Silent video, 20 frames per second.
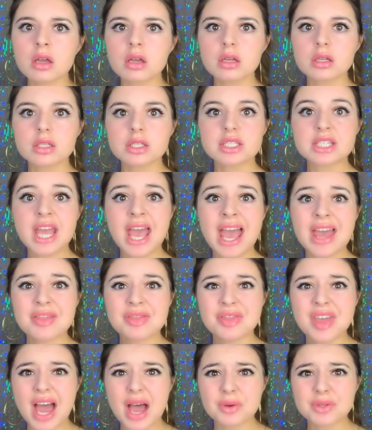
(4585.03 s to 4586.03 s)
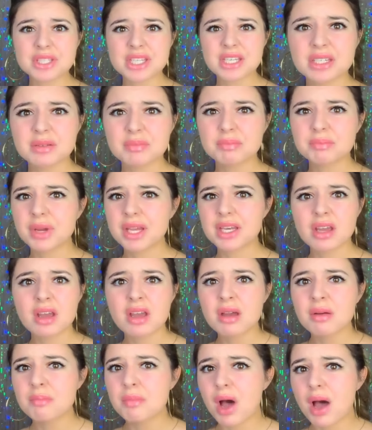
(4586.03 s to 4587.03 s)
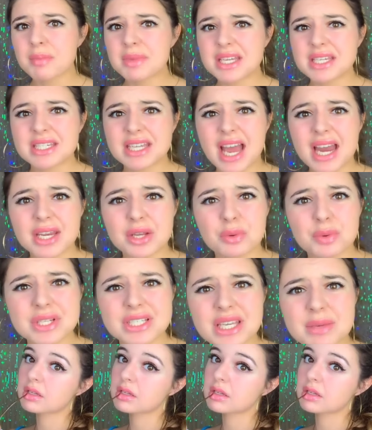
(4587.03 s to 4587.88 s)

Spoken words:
10,000? But Mommy and Daddy always give me...